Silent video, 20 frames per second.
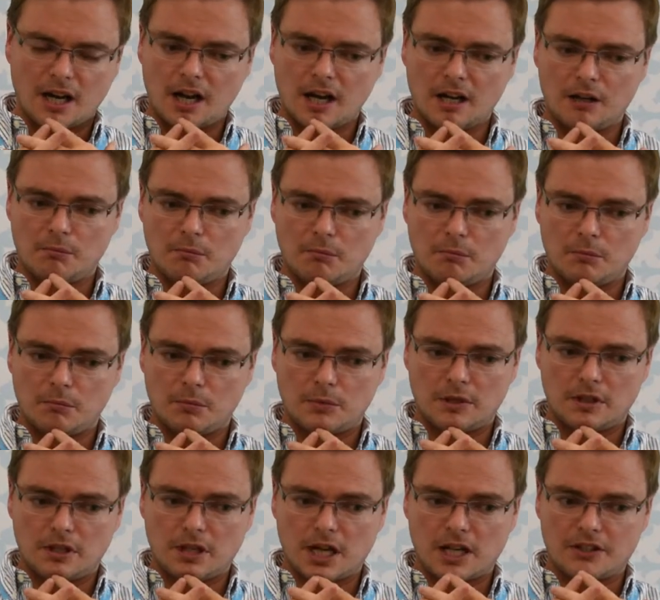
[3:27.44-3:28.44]
Um,
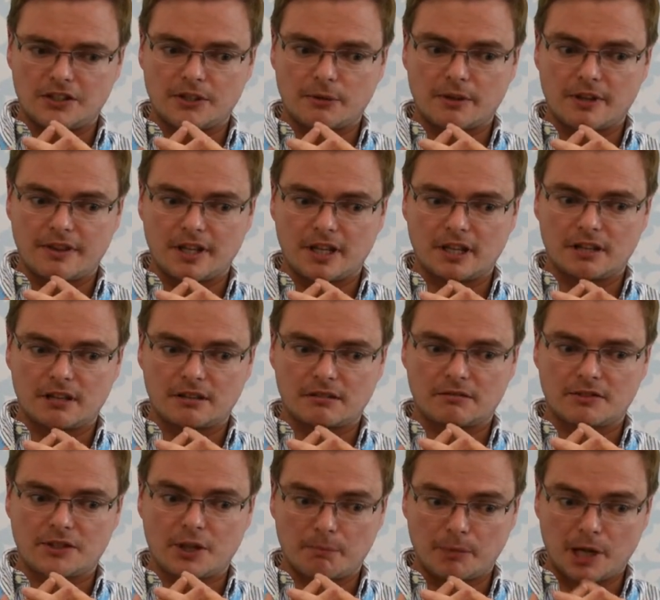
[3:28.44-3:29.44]
and so I
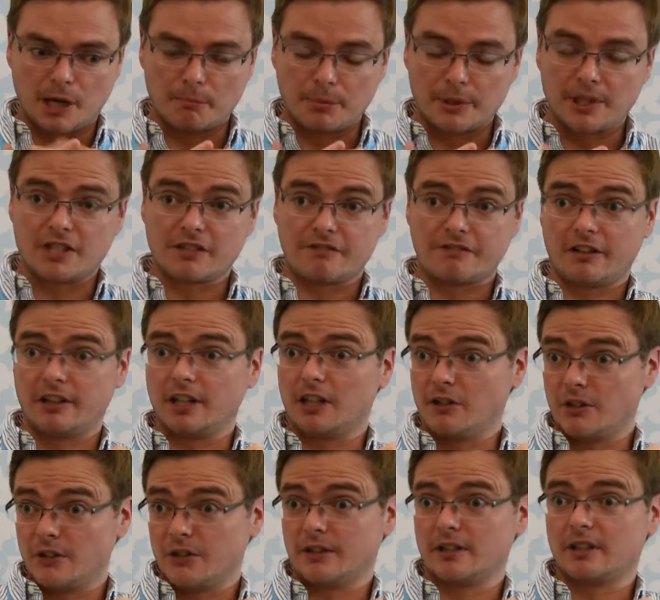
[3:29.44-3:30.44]
think some companies are very
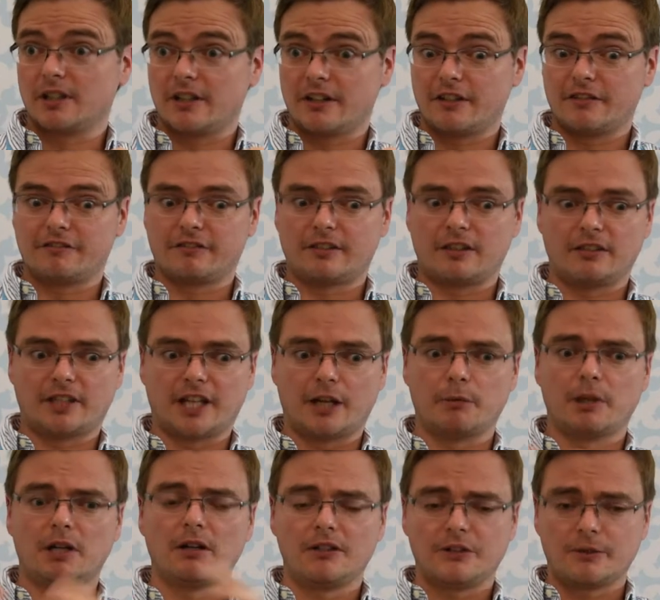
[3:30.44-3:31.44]
good at kind of, okay,
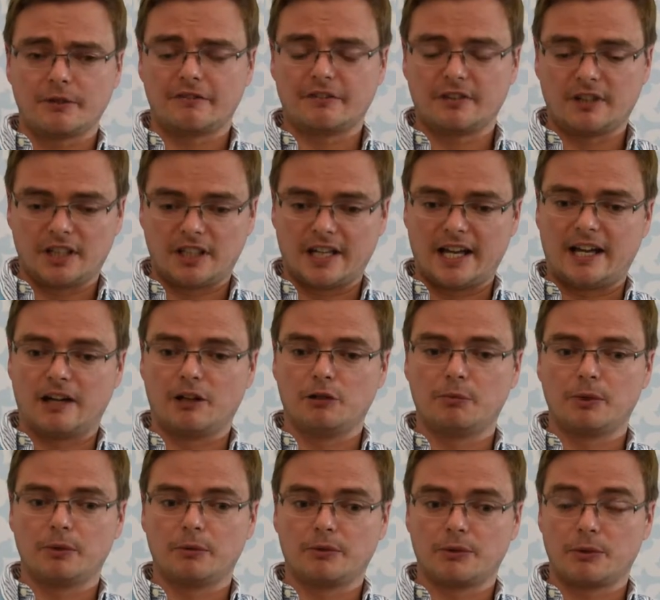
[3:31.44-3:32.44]
we can't do everything now,
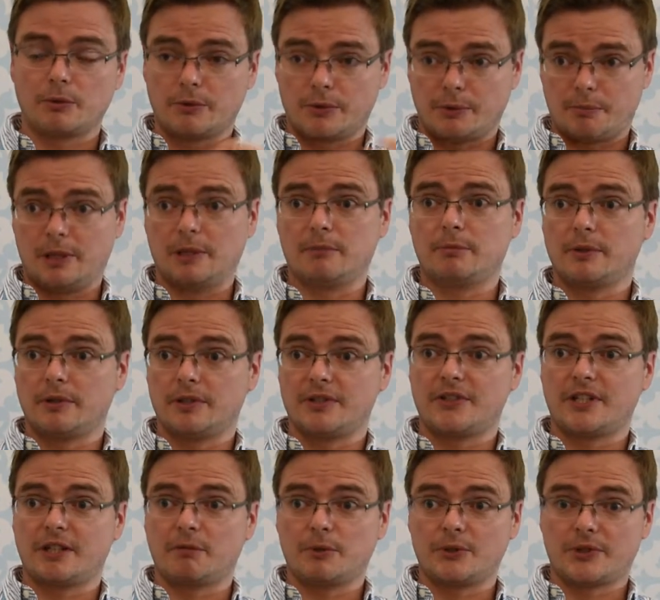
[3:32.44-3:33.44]
but we'll talk to people
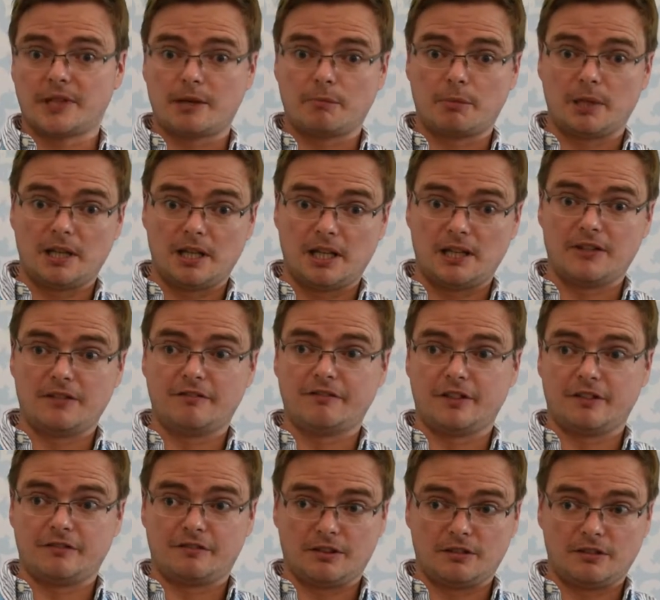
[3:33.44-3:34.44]
and see what's going to be needed
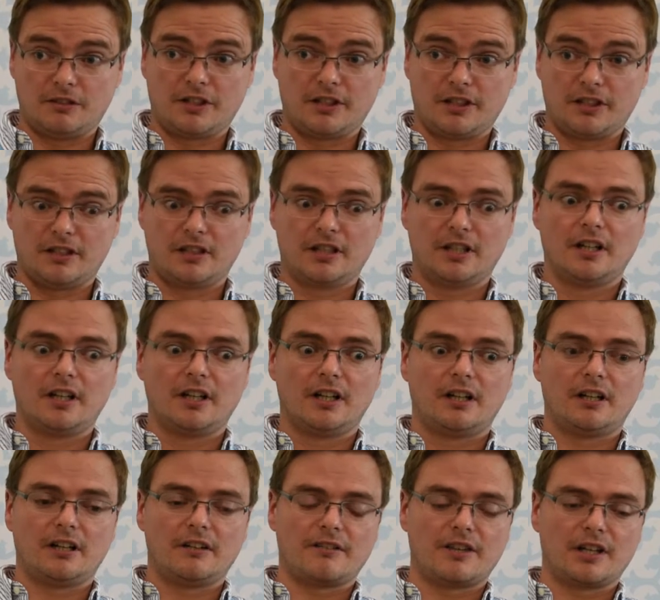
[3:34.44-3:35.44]
for the future
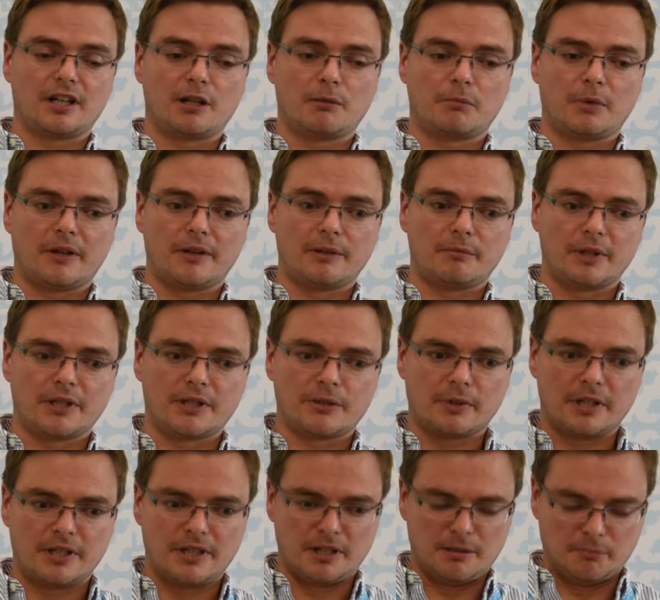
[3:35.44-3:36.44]
and think about the best
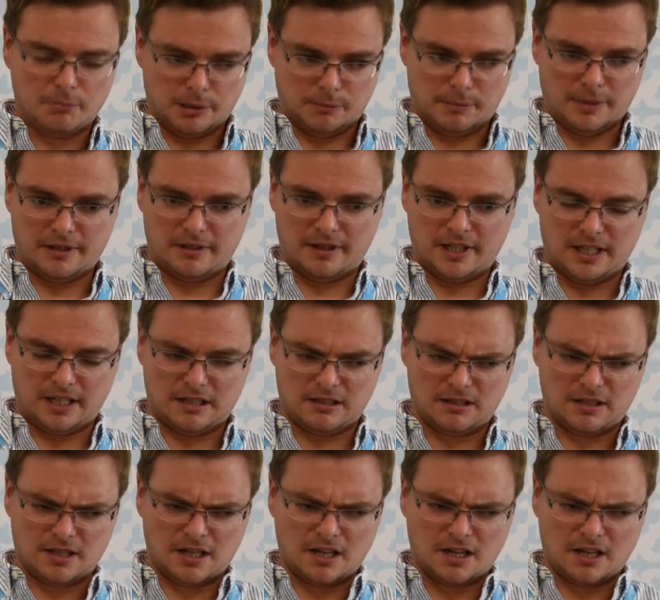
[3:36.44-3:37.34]
way to implement that.